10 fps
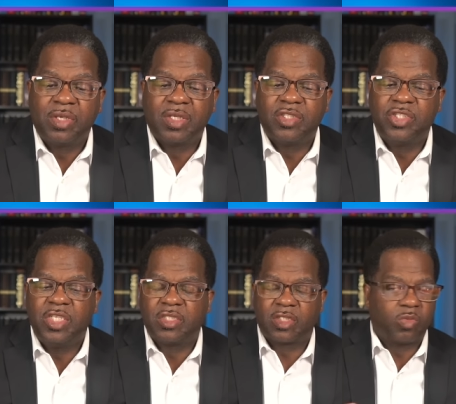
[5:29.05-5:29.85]

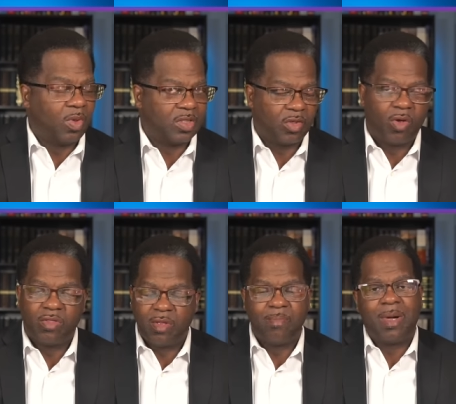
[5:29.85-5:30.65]
because Jesus was
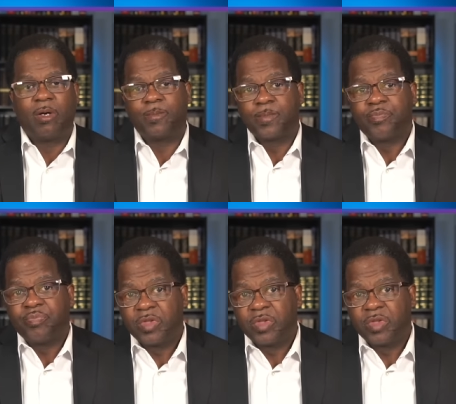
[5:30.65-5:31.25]
on the mount.